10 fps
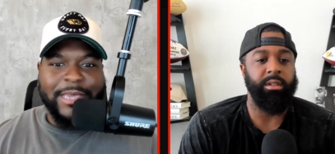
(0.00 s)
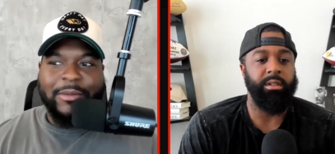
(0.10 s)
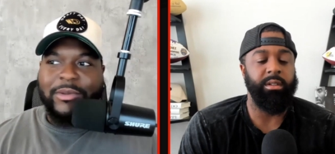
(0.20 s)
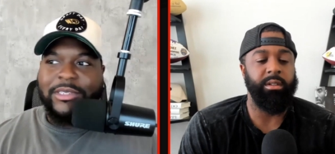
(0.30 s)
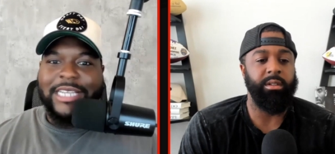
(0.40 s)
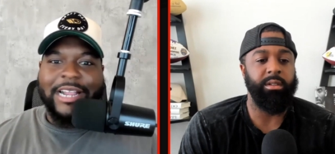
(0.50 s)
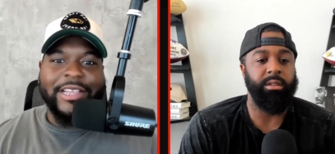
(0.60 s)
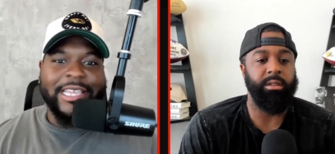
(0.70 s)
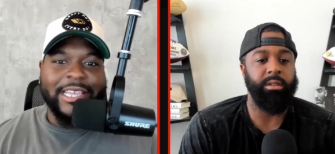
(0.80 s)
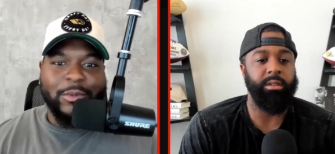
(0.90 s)
Speaker 1: game with
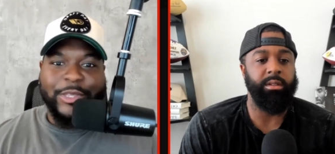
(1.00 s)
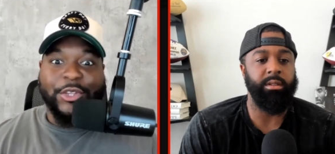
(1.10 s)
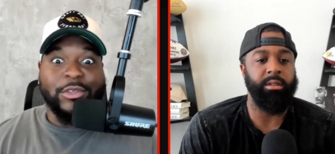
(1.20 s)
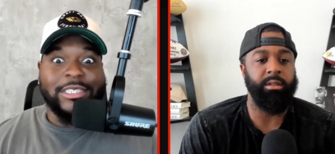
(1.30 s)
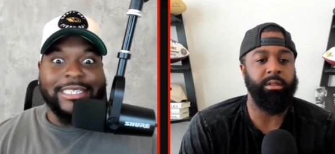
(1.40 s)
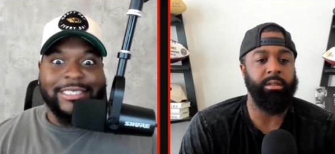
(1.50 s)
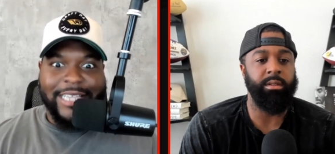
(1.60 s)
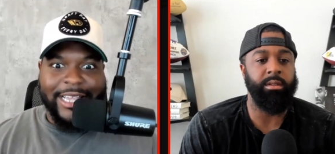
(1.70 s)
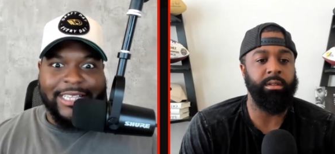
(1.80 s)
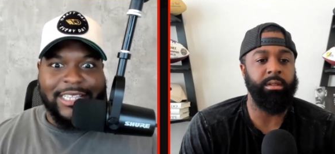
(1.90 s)
Tyreek Hill with 13
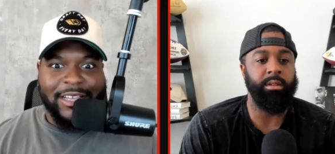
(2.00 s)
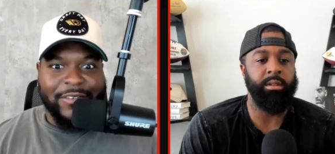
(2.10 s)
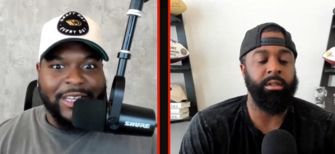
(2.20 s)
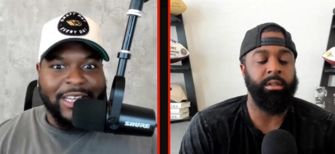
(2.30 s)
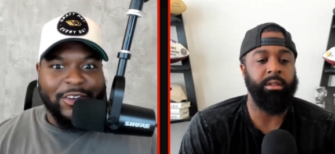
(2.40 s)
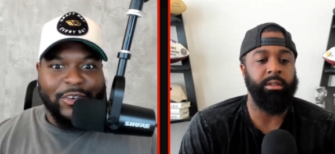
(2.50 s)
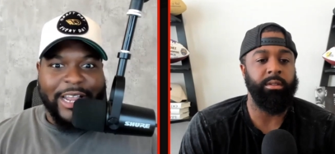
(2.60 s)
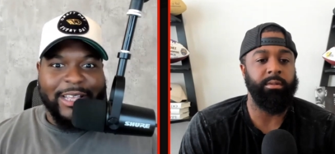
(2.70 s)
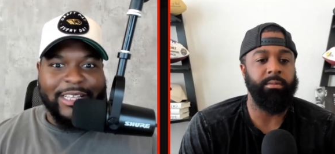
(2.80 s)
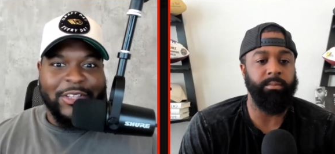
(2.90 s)
seconds left,
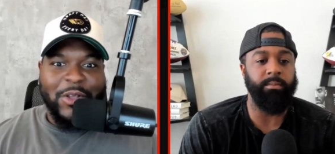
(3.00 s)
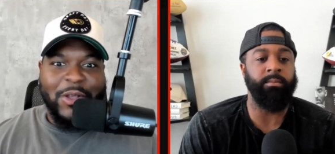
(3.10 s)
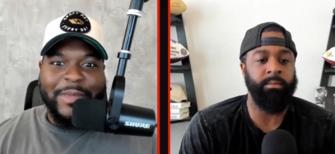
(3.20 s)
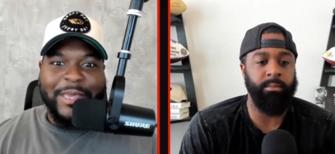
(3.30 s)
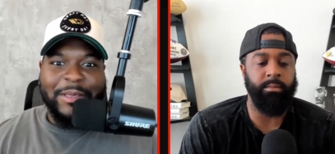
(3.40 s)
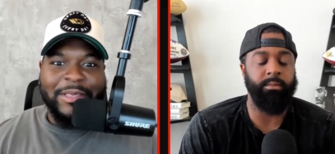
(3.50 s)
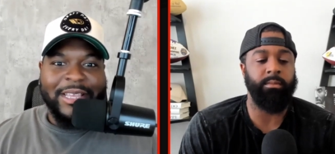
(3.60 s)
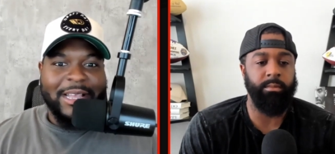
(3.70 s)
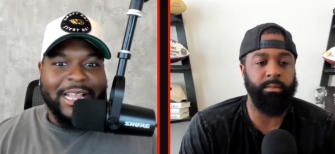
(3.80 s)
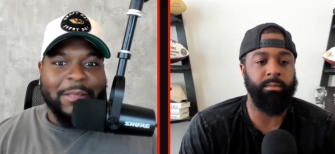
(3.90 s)
right? You mm-hmm. know what I mean?
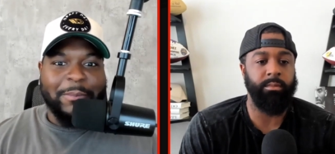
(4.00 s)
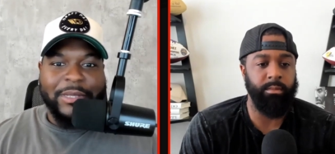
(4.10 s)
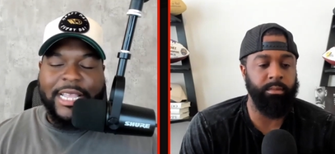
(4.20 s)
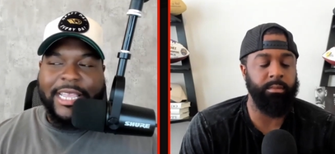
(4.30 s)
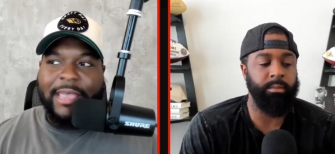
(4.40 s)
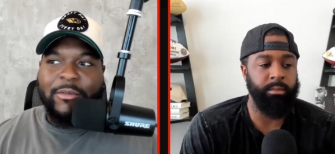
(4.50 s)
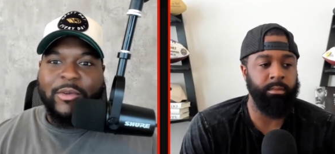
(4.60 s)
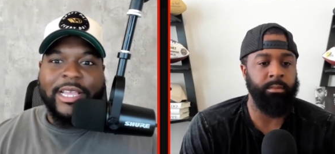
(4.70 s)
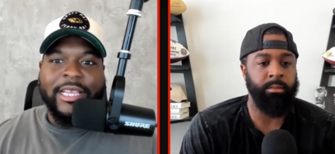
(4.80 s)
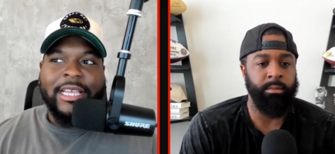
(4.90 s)
Kind of put that game
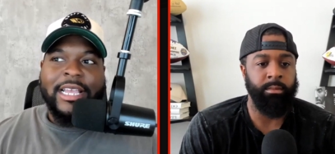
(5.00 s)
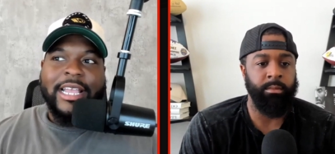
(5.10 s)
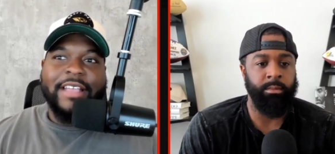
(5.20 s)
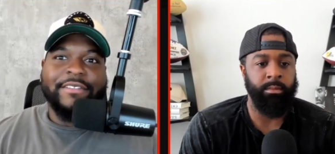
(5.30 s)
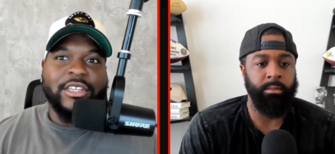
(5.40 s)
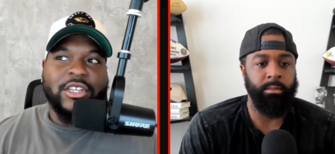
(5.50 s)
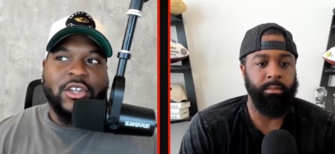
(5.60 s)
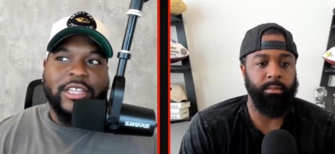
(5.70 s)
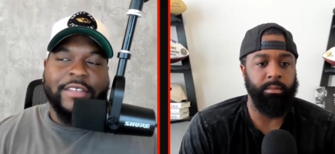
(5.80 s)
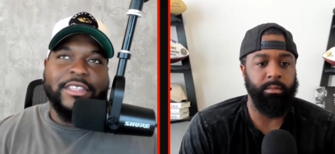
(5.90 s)
away. If the
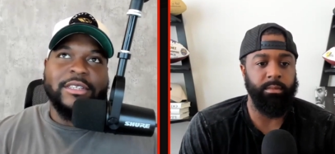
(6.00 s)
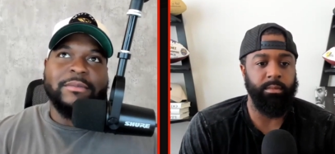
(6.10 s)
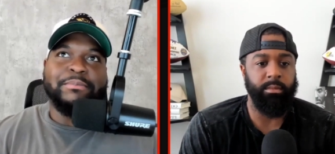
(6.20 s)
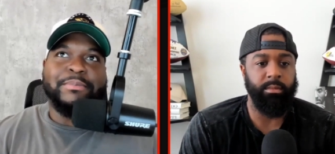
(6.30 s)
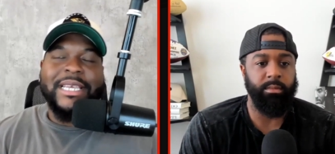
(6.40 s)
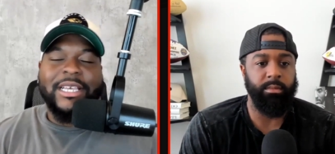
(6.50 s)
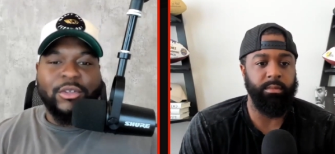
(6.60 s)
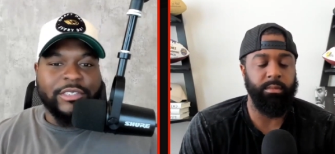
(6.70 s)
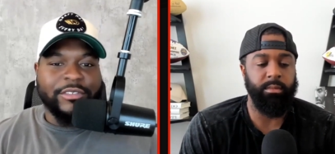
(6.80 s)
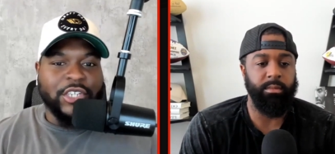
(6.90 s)
if the
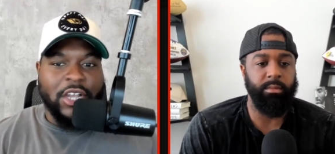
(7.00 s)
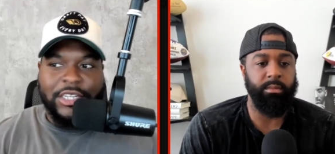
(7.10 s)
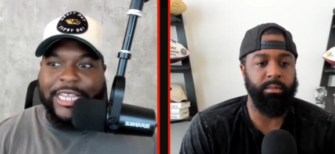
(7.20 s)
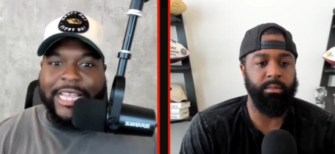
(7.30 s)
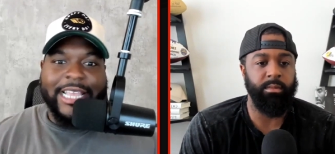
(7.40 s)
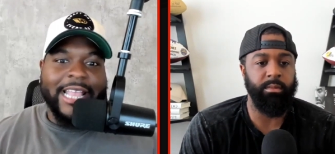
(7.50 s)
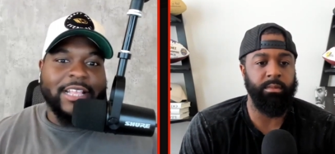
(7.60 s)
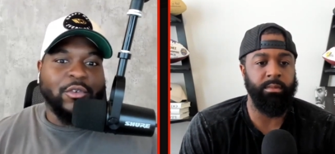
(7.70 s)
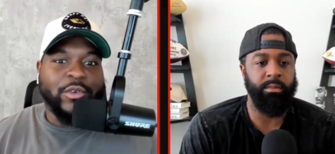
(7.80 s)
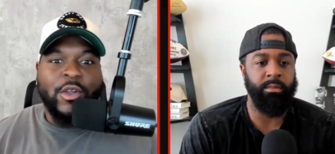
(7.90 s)
Bills, if Josh Allen
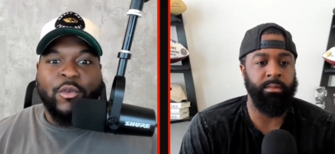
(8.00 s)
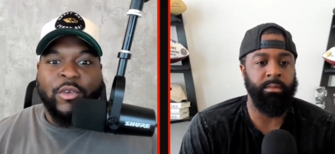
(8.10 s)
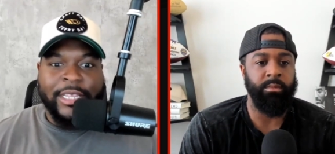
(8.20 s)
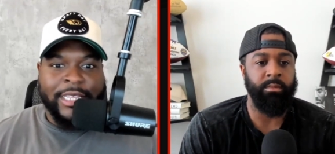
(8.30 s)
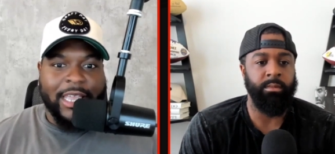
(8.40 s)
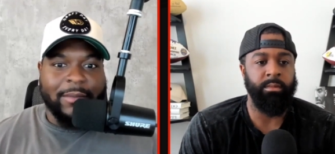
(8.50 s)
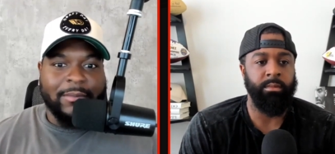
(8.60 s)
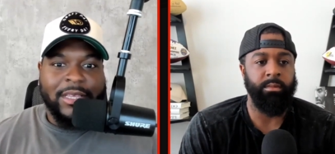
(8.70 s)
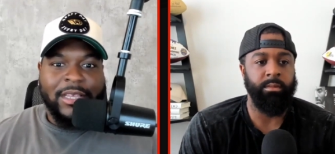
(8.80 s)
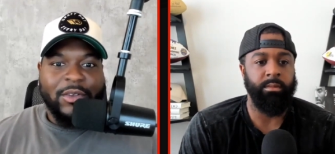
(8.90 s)
had a real run game,
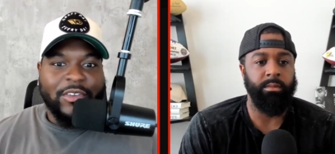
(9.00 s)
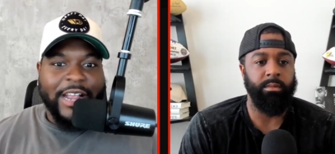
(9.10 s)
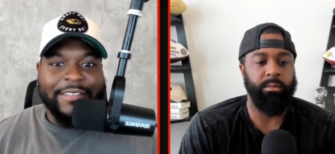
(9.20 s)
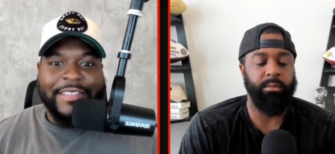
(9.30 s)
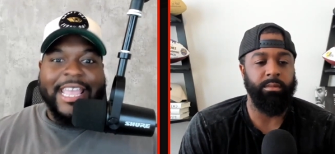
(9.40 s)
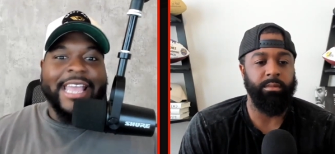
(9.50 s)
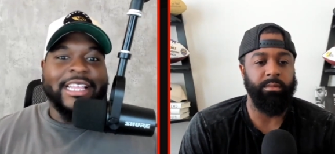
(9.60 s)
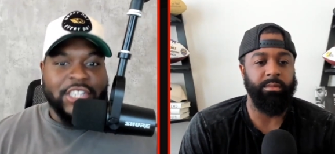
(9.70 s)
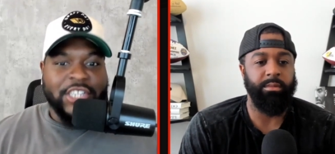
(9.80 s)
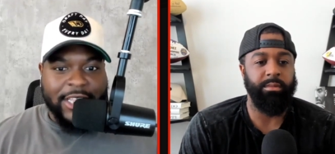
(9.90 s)
right? If they
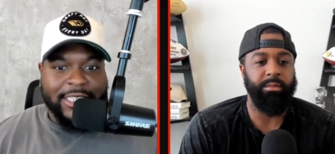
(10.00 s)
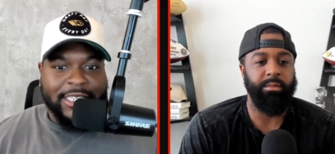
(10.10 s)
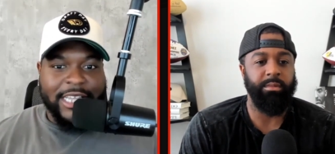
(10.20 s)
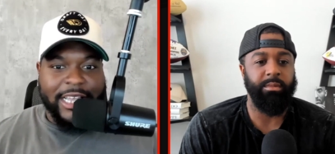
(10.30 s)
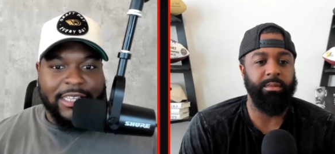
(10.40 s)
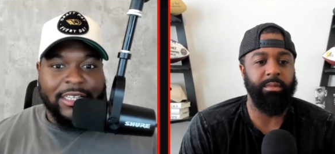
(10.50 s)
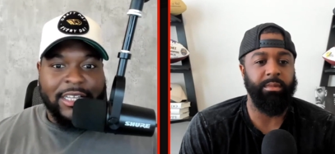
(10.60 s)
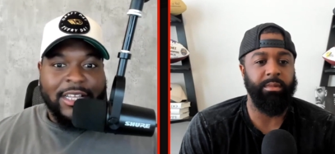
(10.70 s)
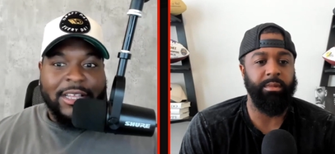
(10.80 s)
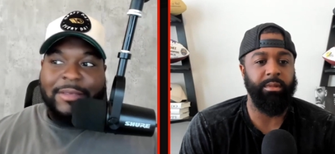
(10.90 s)
had a Jonathan Taylor,
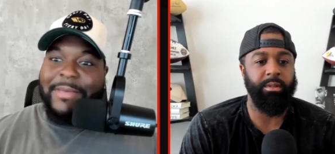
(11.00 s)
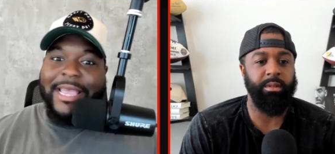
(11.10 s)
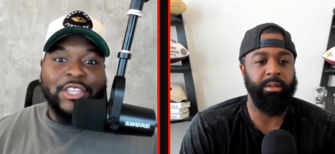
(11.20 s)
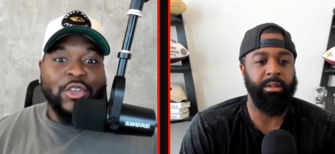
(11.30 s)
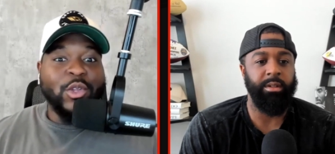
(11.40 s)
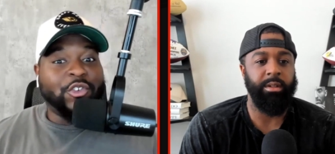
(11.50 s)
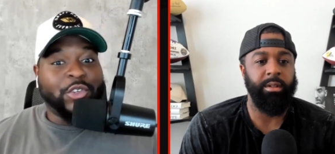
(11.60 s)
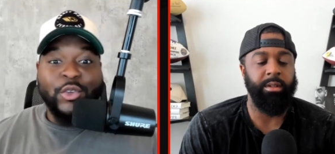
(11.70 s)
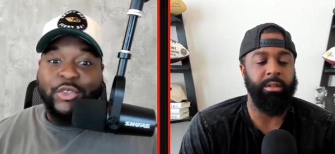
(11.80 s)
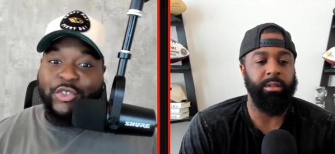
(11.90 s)
man, you
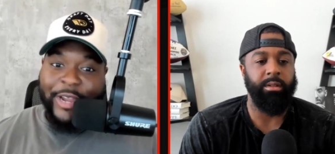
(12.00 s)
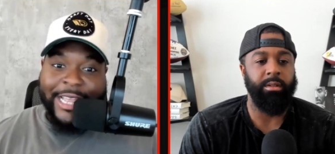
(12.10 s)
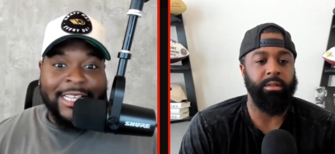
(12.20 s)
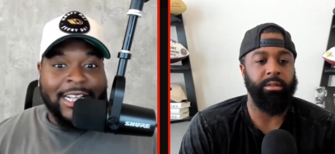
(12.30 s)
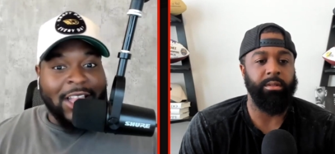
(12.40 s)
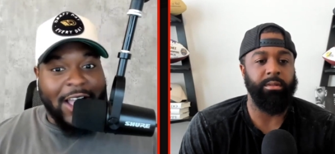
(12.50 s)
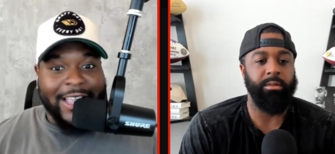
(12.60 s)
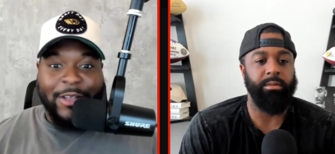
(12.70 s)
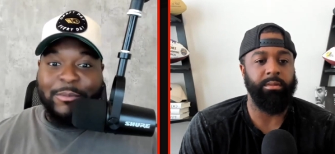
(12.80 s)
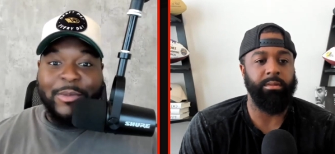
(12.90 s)
you drain the
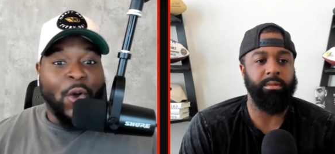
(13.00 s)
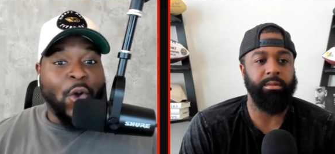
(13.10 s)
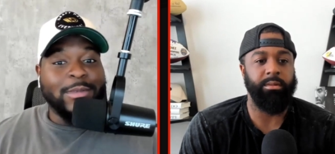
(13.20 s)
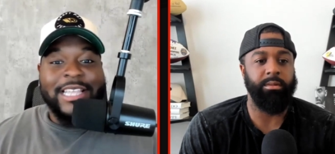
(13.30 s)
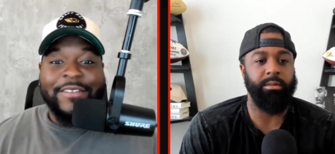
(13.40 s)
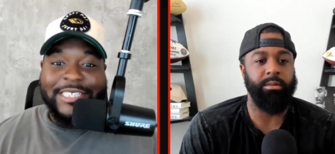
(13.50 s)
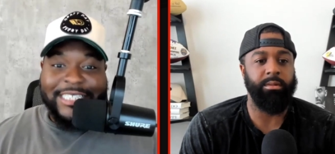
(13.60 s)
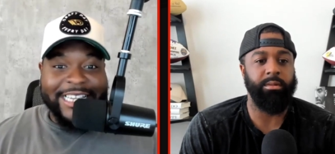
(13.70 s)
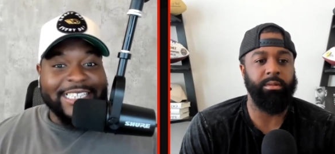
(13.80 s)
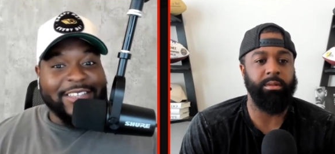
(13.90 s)
clock out. Mahomes never
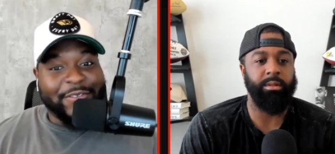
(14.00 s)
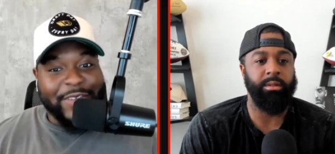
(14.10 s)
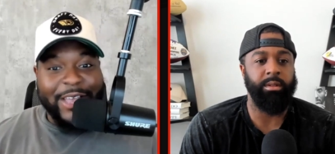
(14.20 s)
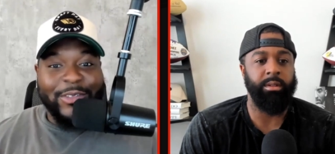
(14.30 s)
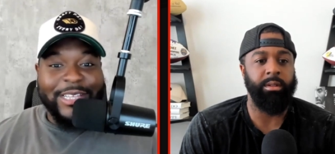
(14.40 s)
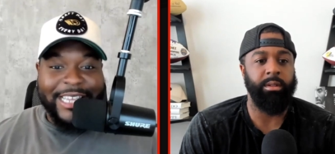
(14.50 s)
sees the field